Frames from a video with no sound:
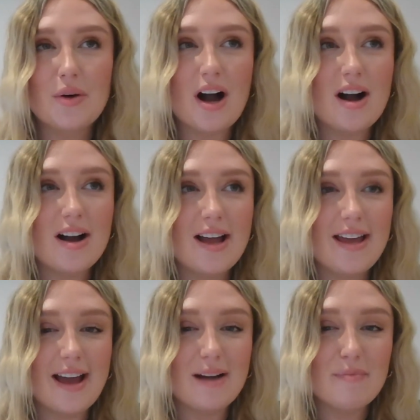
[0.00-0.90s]
I
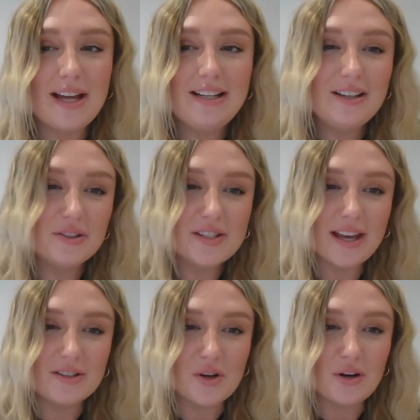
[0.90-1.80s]
am mainly on
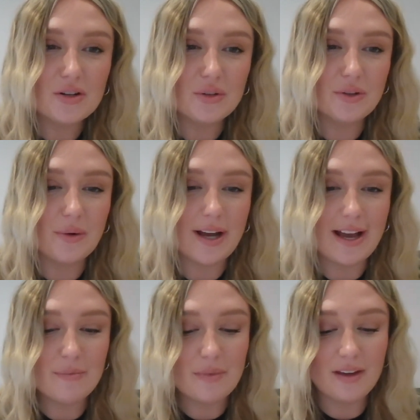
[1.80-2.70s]
TikTok, although I
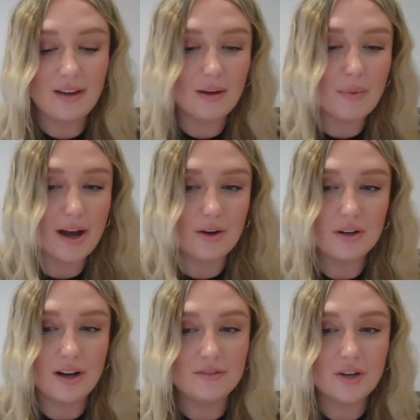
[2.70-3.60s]
am thinking about
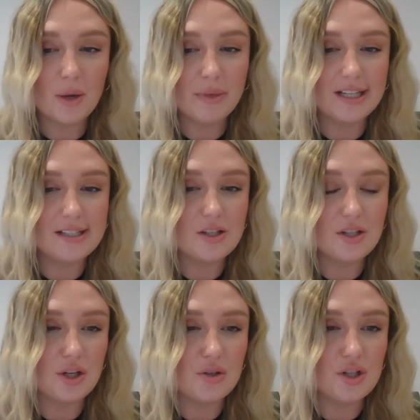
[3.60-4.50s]
kind of coming into
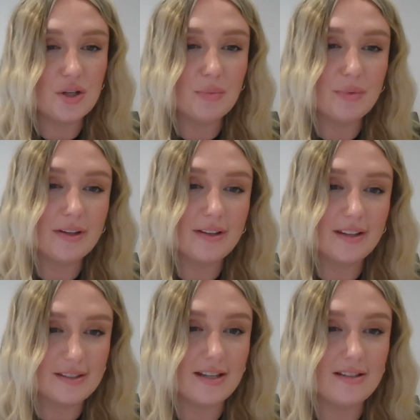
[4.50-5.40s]
YouTube
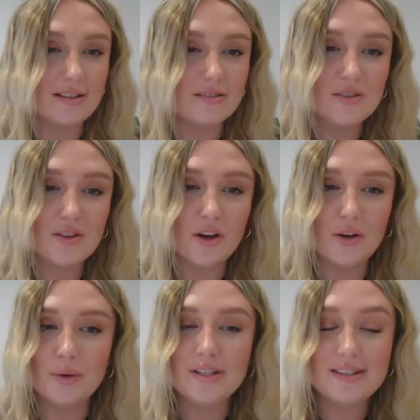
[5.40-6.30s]
this season,
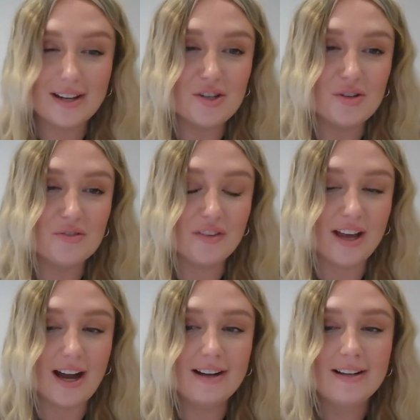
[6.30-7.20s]
so stay tuned for
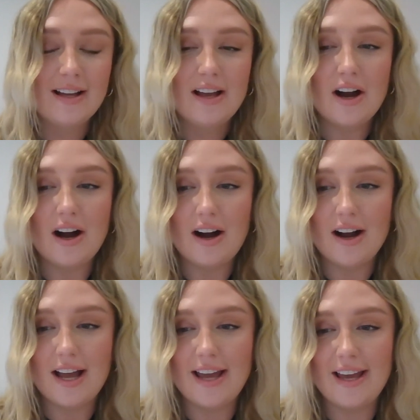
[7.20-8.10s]
that.
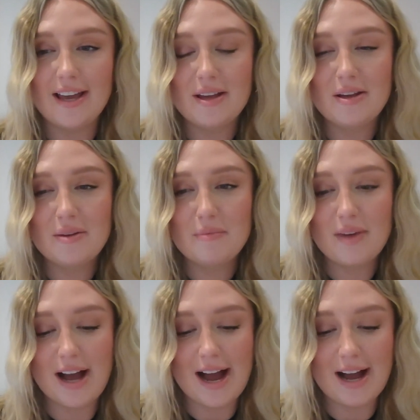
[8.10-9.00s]
I
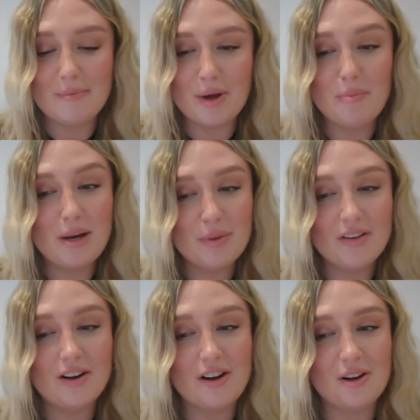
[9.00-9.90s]
am a Plymouth
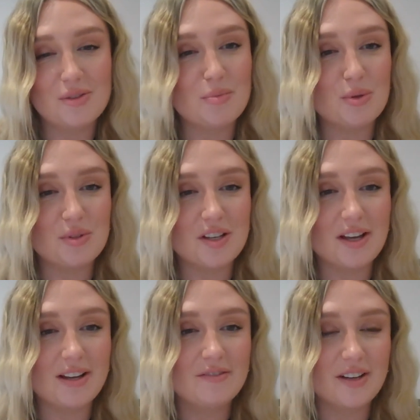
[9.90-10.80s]
Argyle
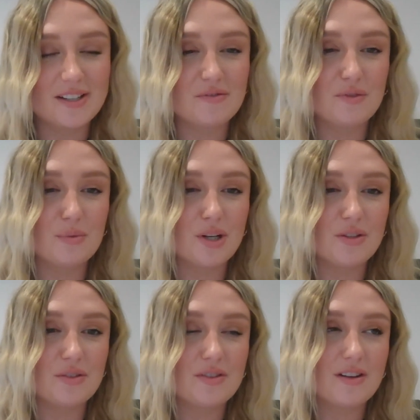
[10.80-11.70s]
supporter, first and
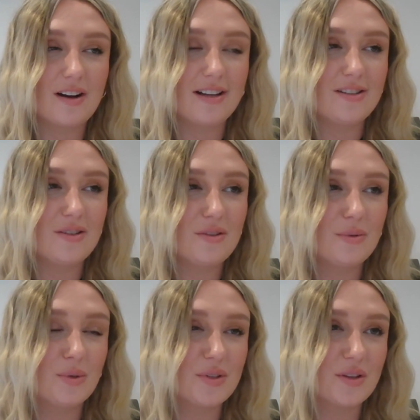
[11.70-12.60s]
foremost. I do
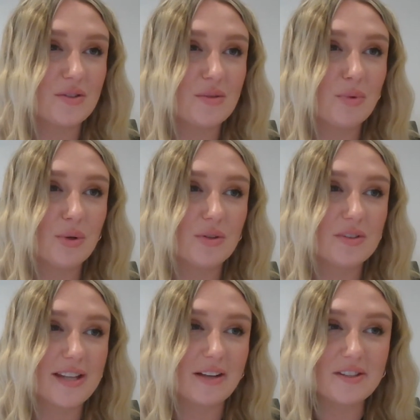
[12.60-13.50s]
also support
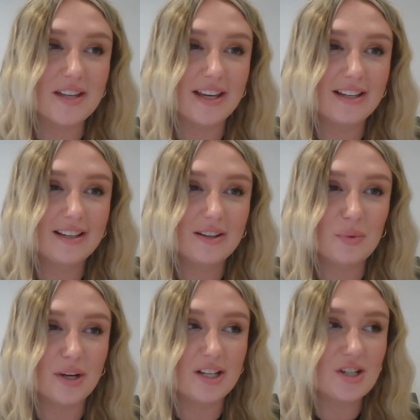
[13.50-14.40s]
Celtic,
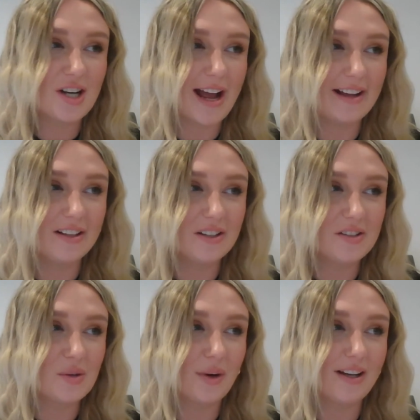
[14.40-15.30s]
which angers
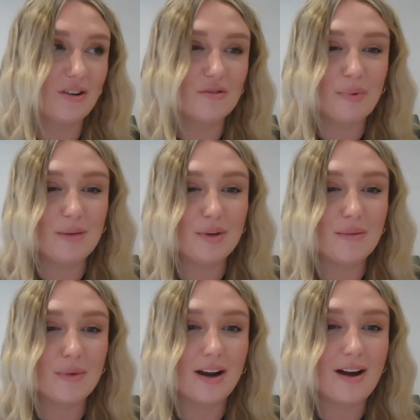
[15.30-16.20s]
quite a lot of people in
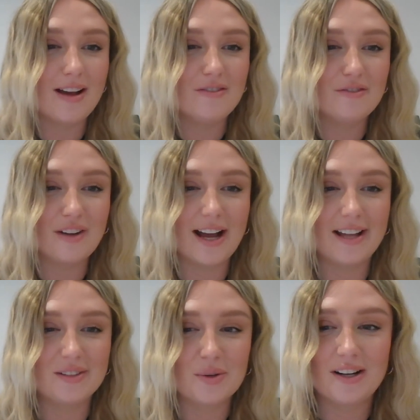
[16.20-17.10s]
my life
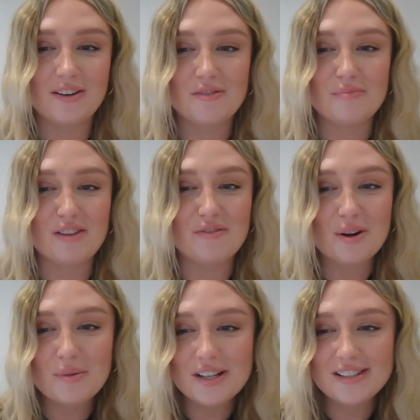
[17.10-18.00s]
and a lot of my
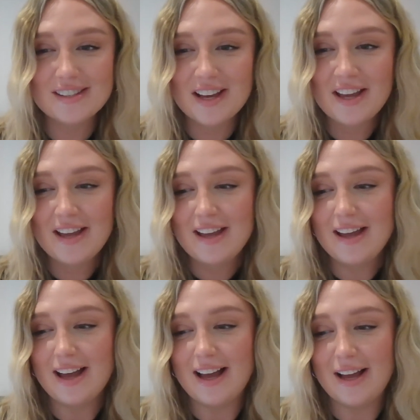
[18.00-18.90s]
followers.
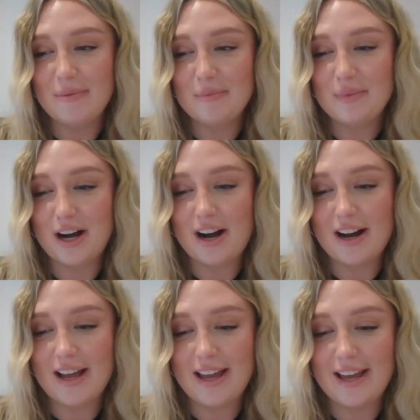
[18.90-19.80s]

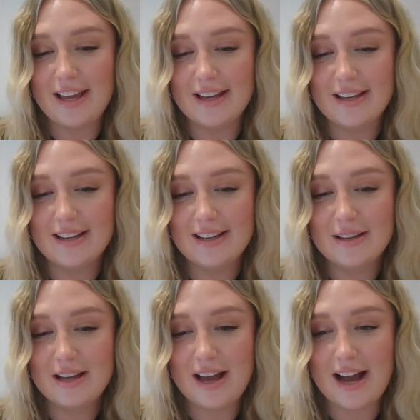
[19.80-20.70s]
I
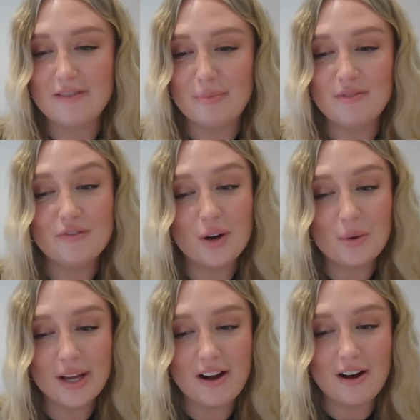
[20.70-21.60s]
have been
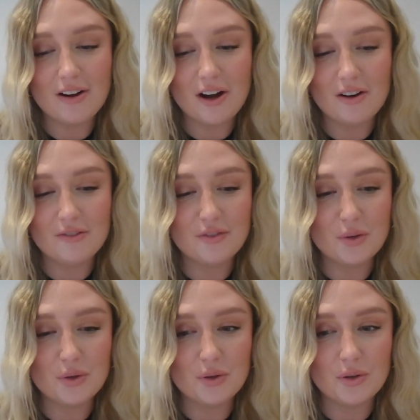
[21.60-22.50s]
following Argyle
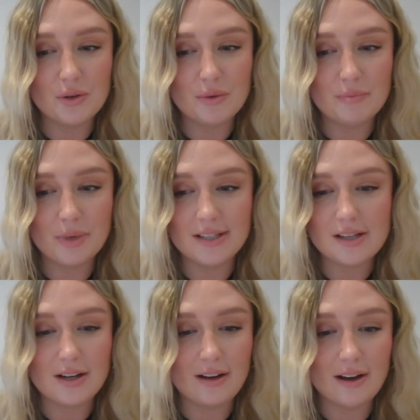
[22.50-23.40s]
for my
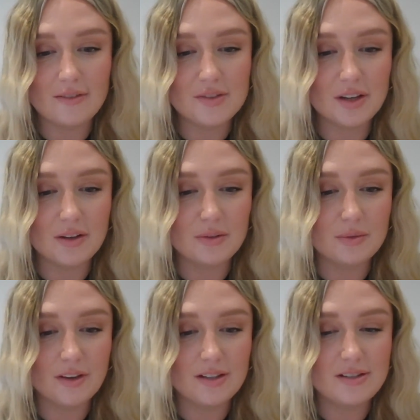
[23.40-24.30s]
entire life, so
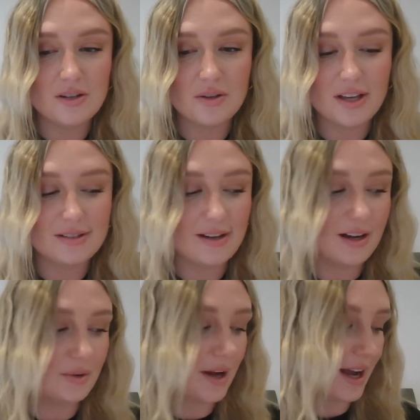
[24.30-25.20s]
32 years
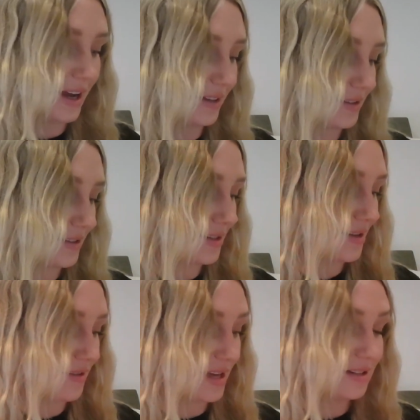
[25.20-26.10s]
now, and
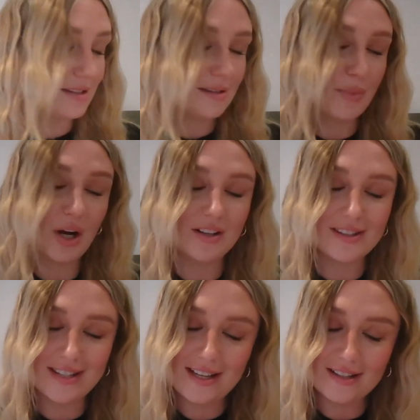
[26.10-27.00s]
this past
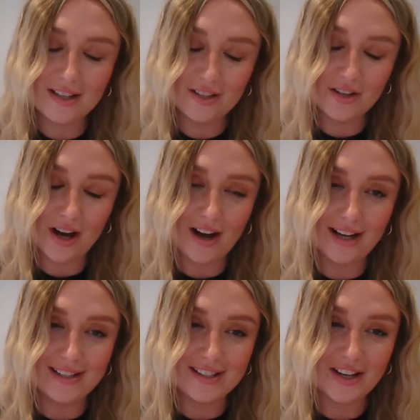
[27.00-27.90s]
season I
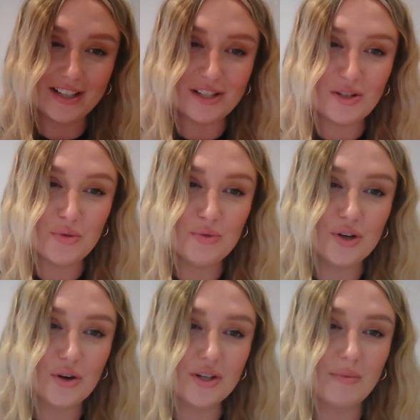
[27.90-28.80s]
decided to
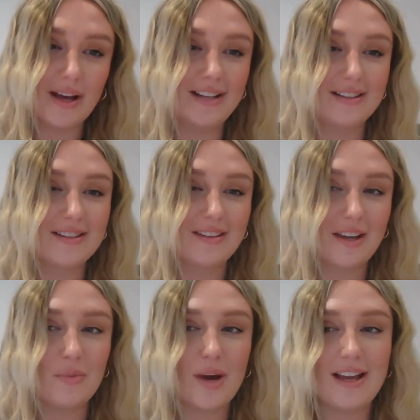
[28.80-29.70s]
document the
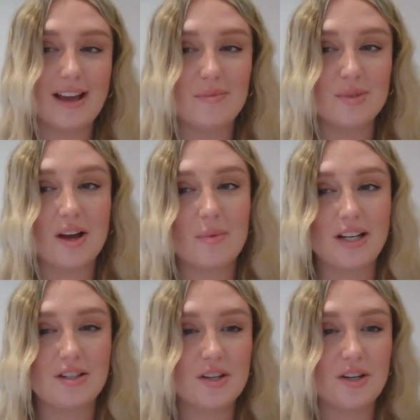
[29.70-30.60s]
away games that I
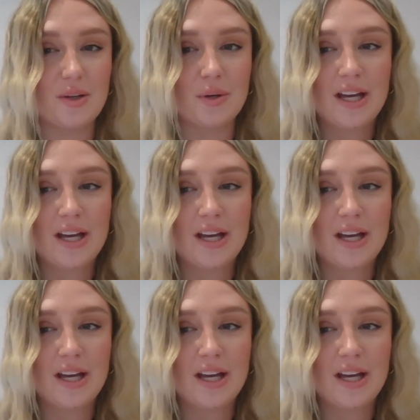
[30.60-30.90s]
went to,